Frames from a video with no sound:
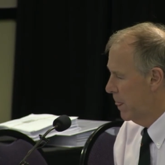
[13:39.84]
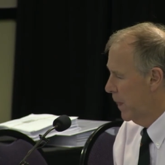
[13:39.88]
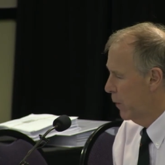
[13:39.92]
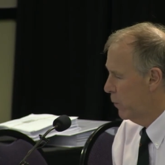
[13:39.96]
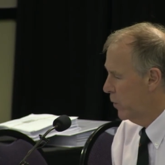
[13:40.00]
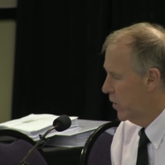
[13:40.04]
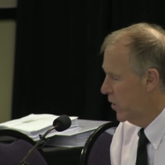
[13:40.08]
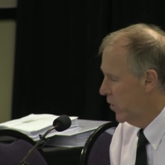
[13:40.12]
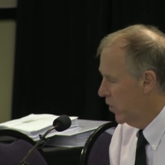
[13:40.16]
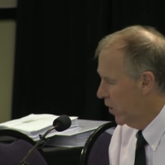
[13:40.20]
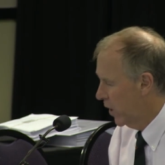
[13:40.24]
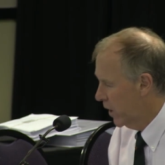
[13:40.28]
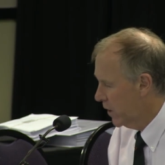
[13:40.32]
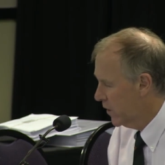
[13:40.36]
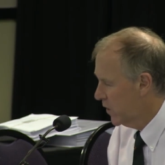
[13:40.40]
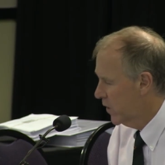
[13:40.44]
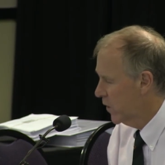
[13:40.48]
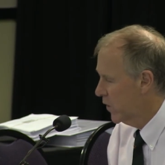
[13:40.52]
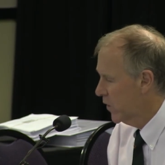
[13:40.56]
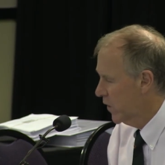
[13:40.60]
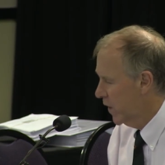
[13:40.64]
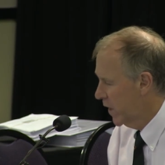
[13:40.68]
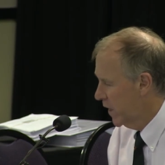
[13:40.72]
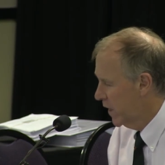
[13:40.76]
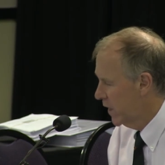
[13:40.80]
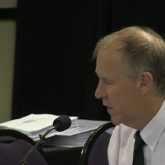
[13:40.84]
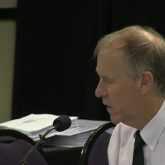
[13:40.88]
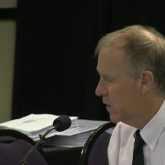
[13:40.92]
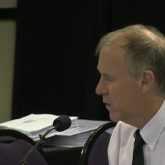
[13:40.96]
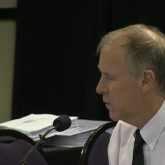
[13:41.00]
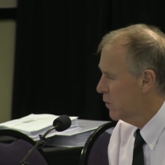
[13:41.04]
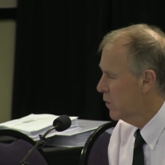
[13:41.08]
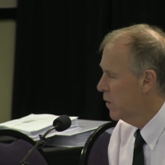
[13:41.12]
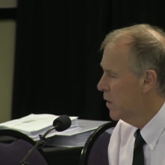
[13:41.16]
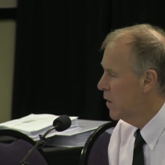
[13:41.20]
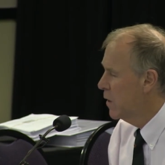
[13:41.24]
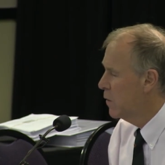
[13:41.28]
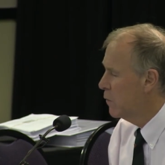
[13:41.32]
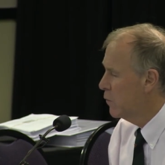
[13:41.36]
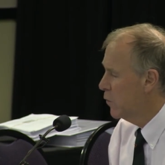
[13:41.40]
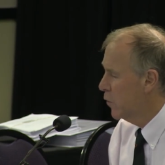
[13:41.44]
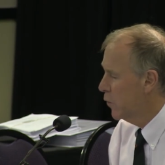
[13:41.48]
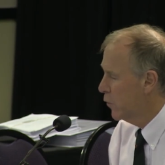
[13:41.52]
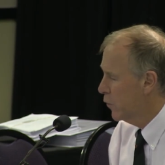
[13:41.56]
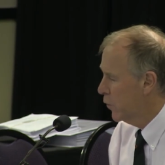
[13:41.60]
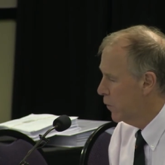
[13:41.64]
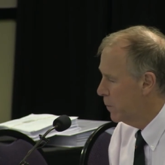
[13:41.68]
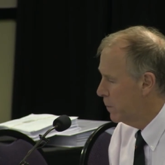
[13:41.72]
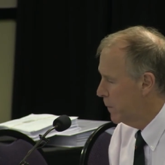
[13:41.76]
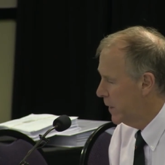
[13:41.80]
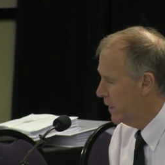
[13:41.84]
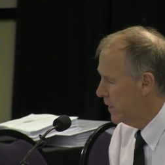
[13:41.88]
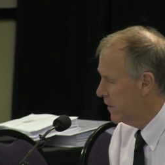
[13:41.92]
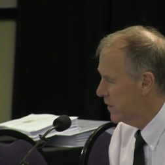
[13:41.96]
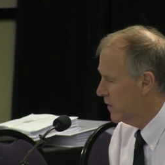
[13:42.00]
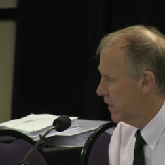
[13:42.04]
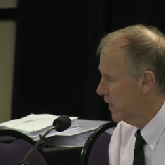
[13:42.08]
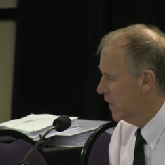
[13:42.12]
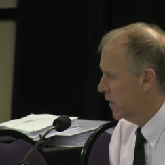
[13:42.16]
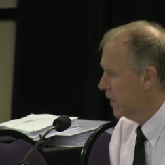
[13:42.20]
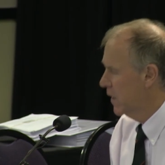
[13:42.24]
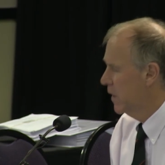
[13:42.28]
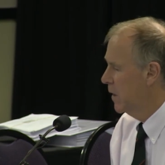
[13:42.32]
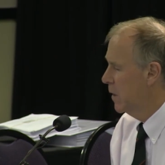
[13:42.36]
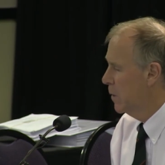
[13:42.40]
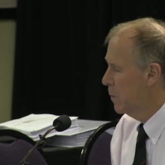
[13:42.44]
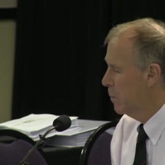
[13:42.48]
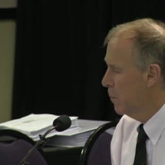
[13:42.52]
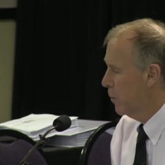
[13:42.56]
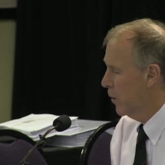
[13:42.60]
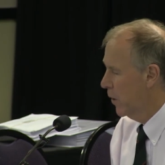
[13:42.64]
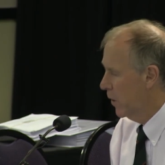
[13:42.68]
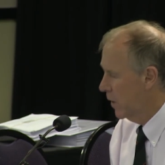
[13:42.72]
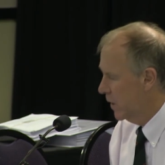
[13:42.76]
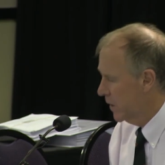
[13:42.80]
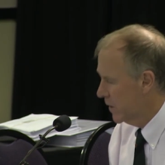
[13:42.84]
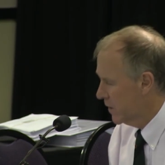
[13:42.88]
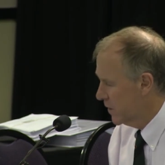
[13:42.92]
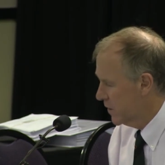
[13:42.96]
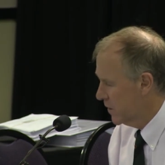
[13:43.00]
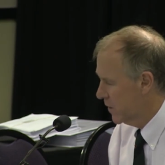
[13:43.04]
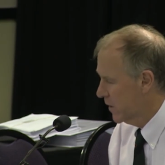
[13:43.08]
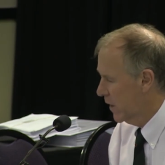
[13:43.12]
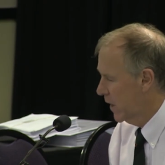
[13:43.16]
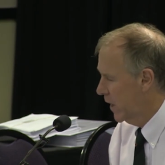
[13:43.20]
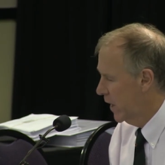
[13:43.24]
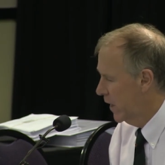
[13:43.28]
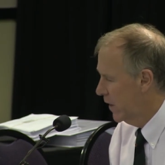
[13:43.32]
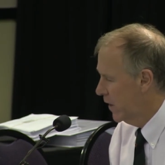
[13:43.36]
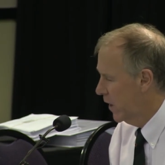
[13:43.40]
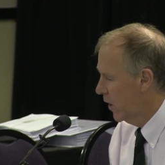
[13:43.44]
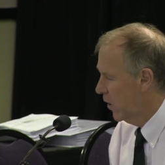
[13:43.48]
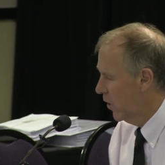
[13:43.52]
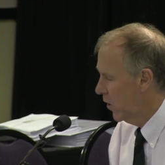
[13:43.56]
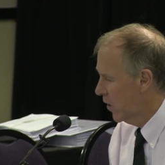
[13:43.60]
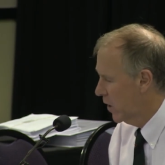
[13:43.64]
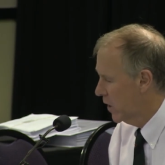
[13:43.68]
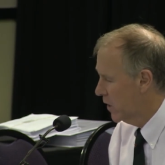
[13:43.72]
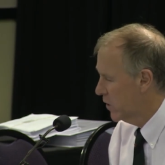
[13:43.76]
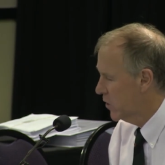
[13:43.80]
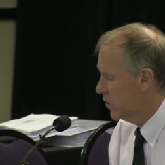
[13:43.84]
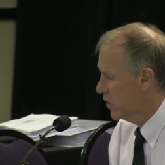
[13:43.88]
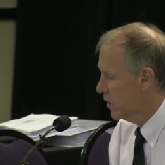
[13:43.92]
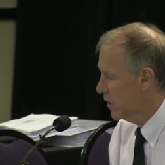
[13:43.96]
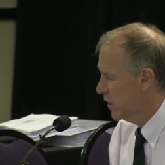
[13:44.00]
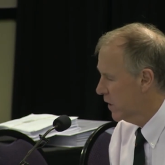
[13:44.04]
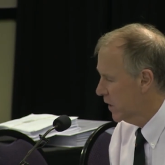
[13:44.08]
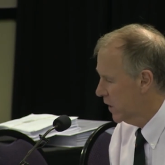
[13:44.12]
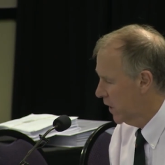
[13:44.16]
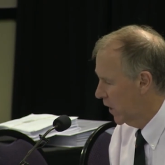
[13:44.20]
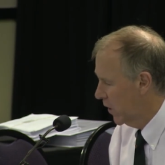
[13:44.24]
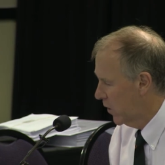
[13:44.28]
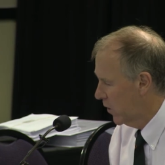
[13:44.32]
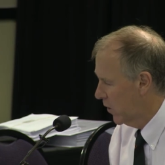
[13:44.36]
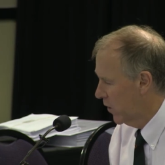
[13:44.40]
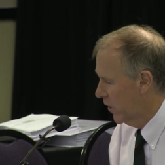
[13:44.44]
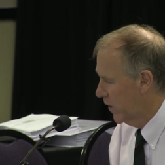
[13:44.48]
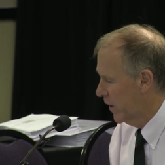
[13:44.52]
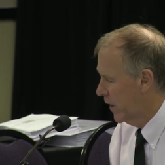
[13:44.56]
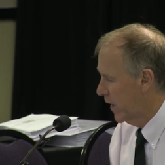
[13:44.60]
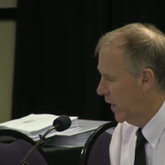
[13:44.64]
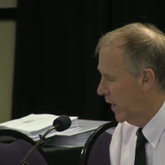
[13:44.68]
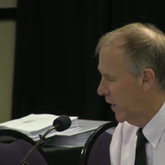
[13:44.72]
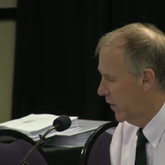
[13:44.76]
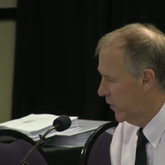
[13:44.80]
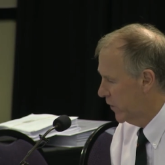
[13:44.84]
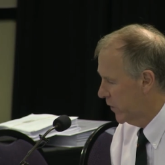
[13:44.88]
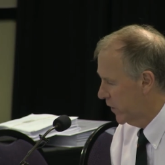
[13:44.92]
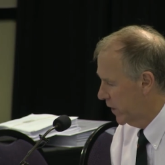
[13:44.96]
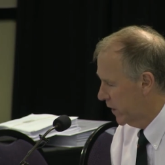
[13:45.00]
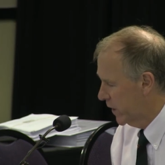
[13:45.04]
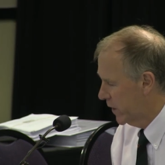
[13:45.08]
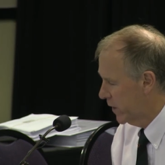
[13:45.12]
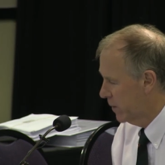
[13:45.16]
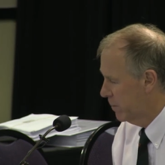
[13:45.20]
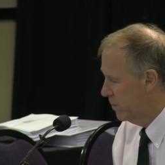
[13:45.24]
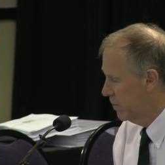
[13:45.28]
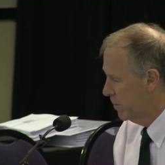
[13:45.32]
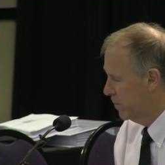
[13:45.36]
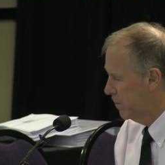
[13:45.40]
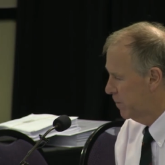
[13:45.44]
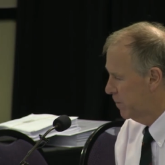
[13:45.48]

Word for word: We're not designed for fermenting plants in a large colon and cecum.